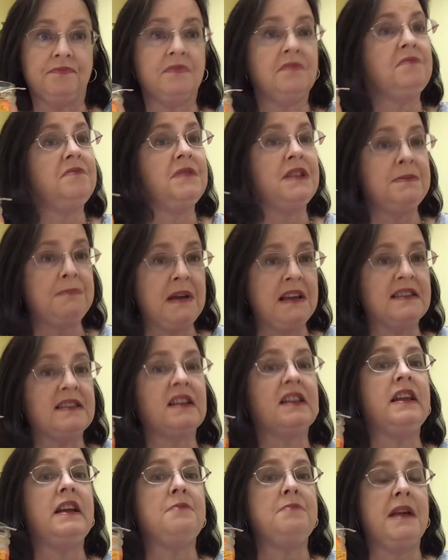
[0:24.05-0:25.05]
It's
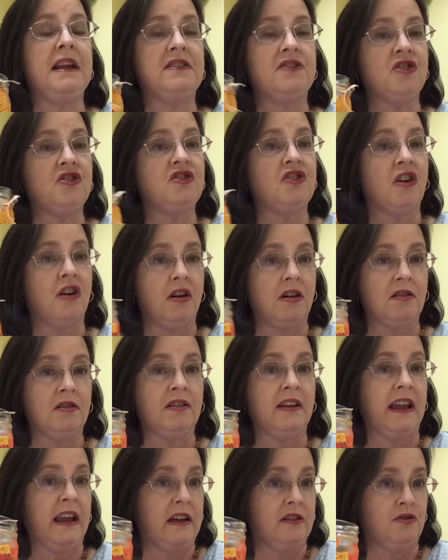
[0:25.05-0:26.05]
basically a mason jar
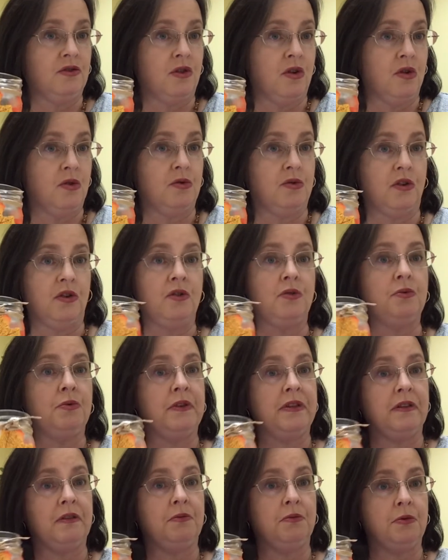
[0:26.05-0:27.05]
candle holder with it.